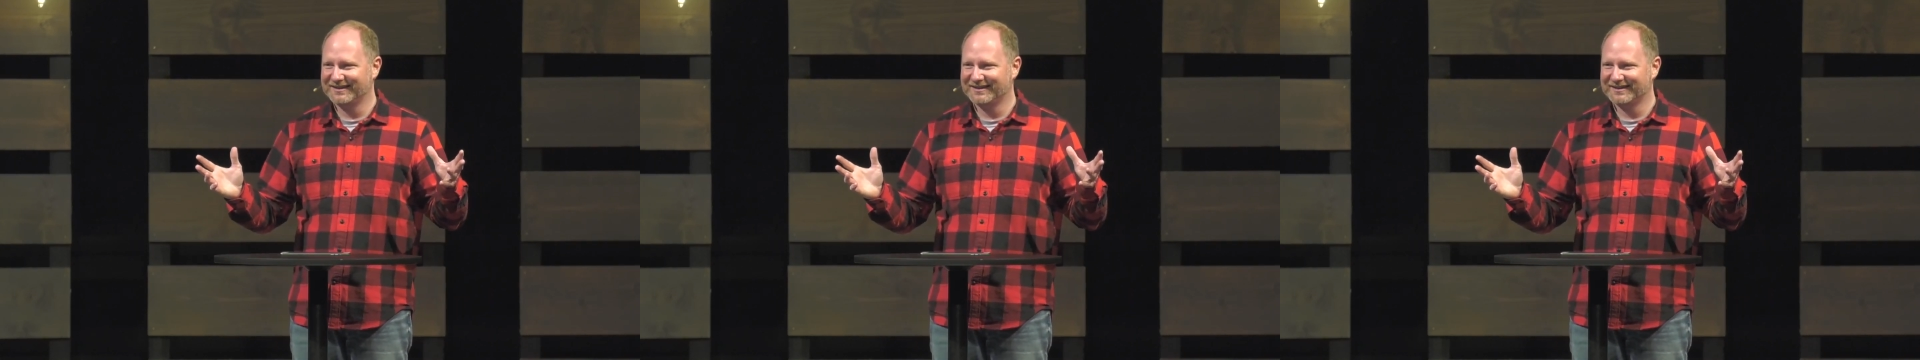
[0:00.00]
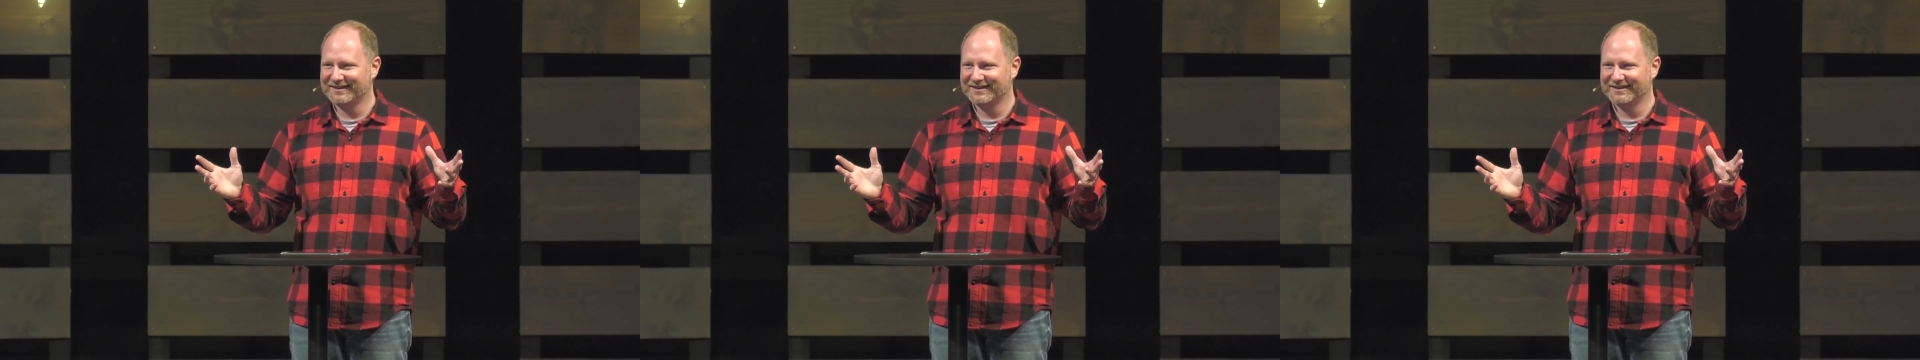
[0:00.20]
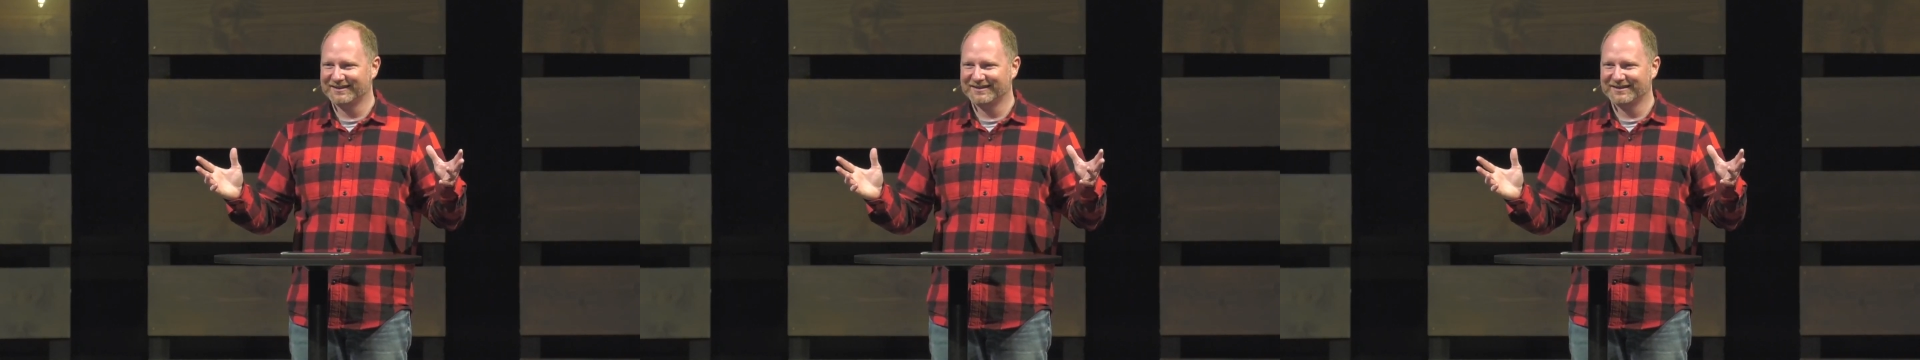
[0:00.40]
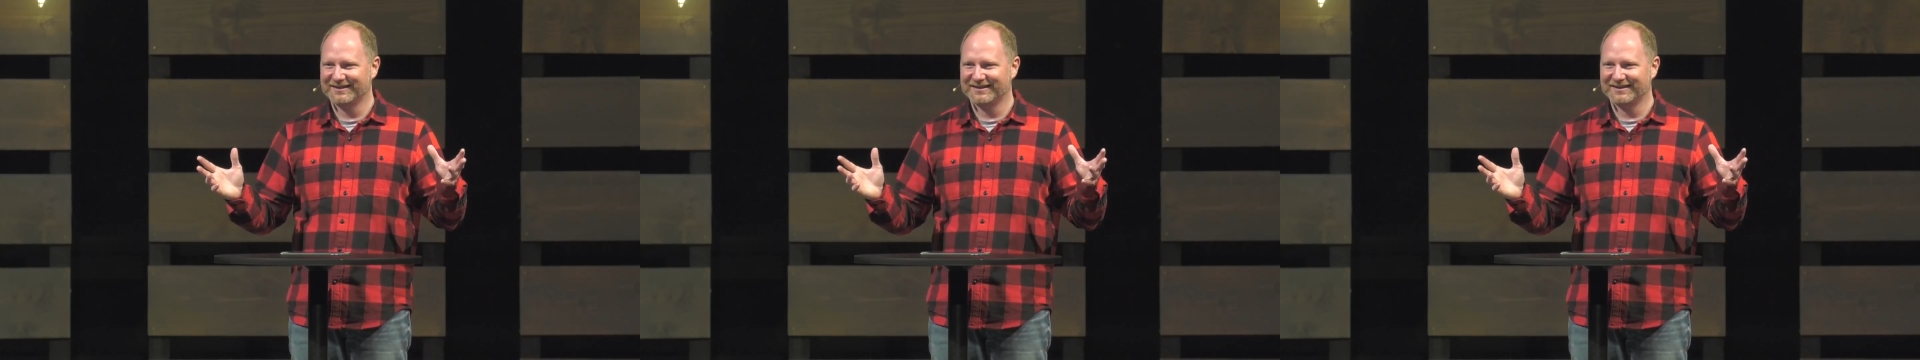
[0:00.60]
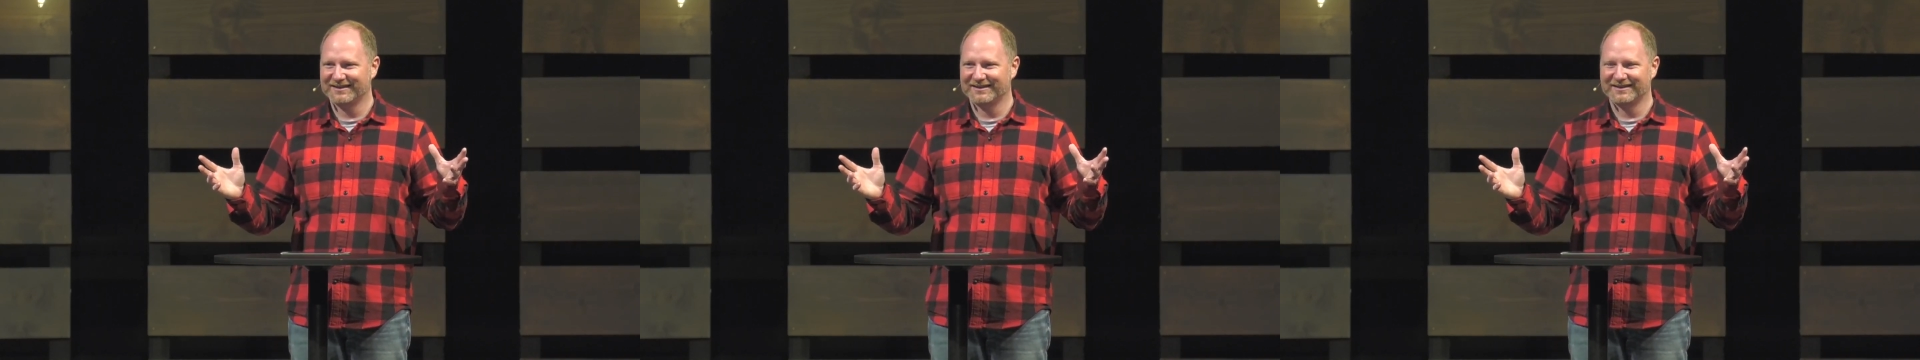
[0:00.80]

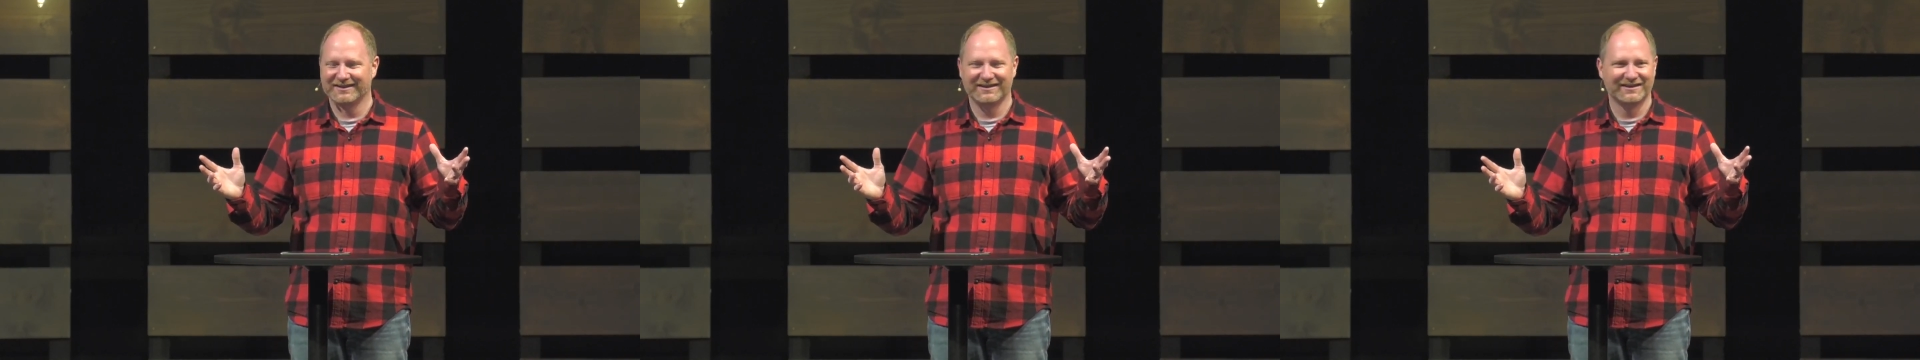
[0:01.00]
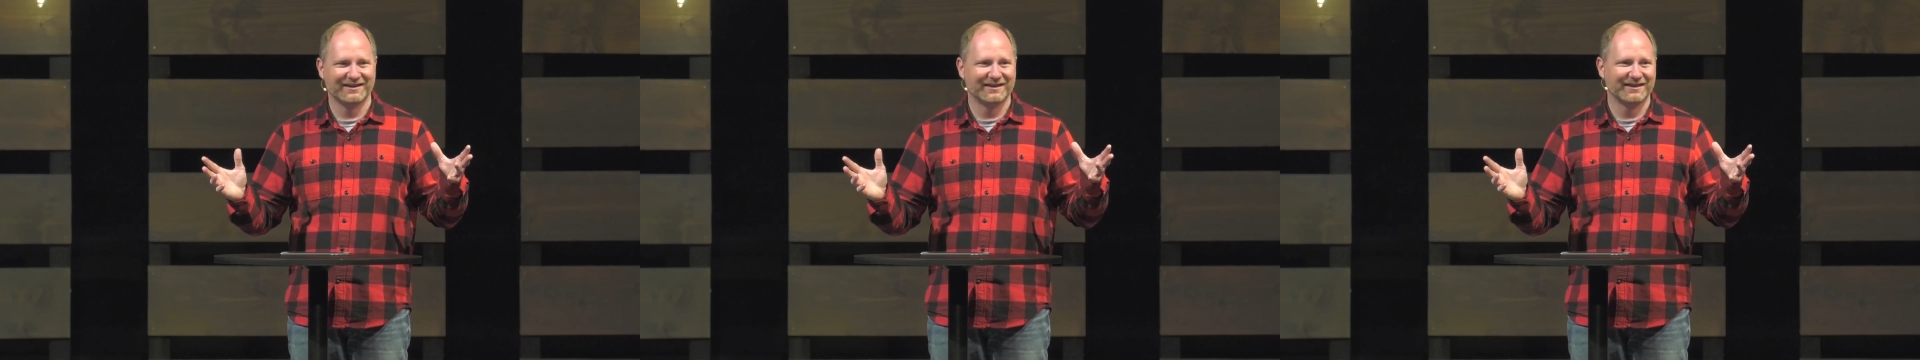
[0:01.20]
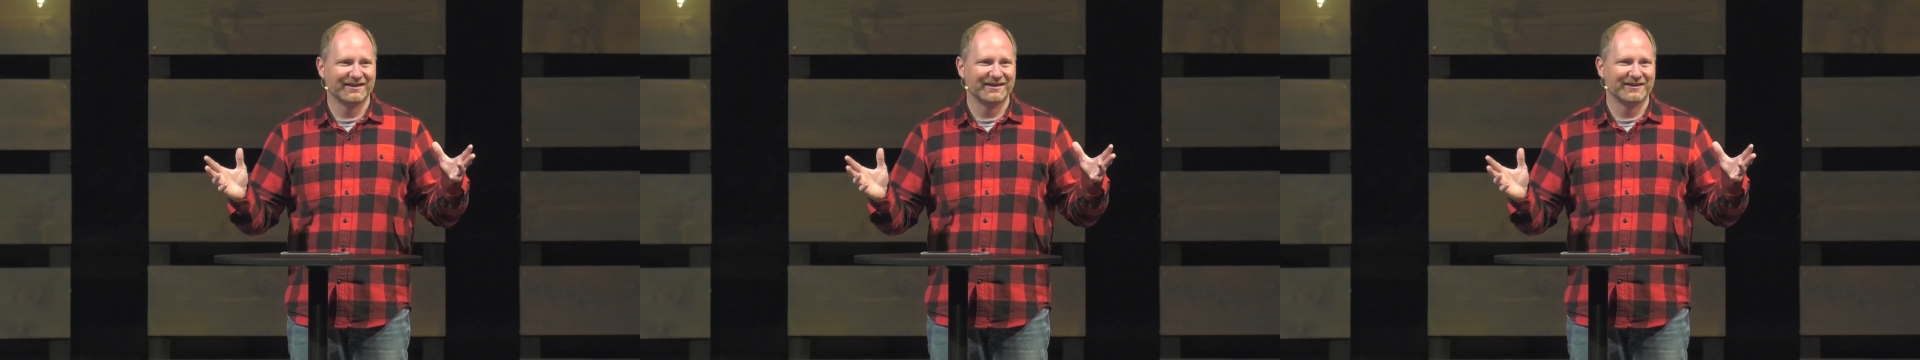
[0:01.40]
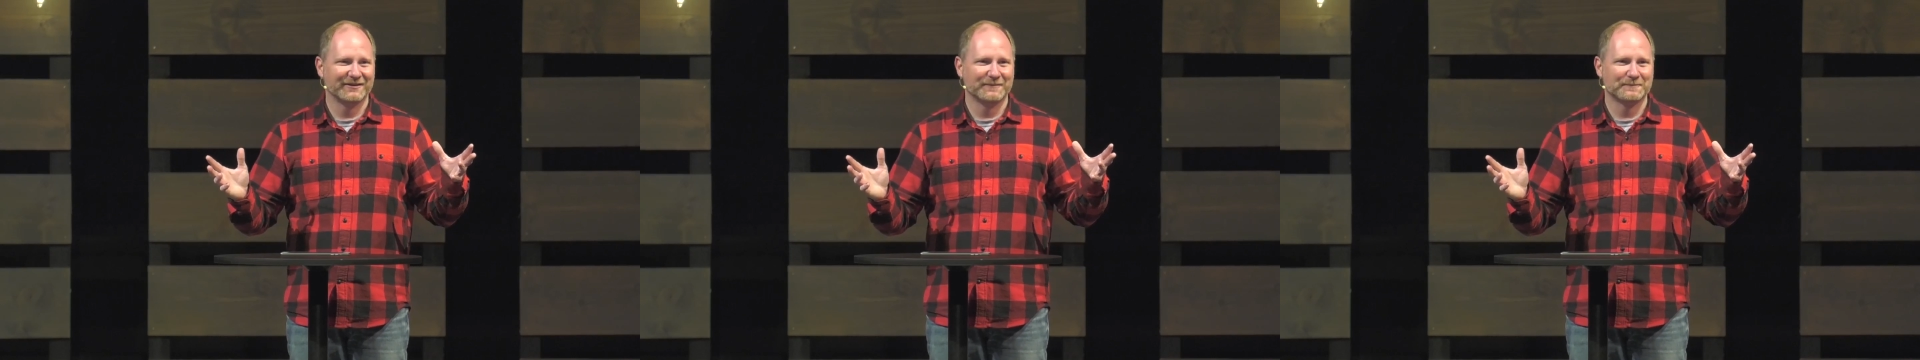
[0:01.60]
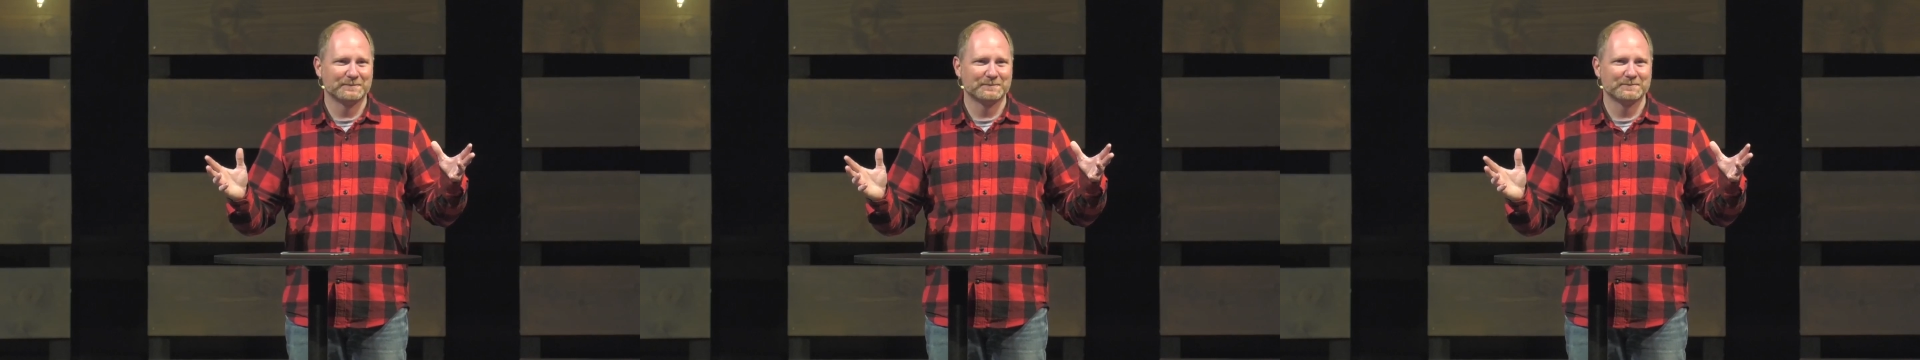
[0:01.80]
(silence)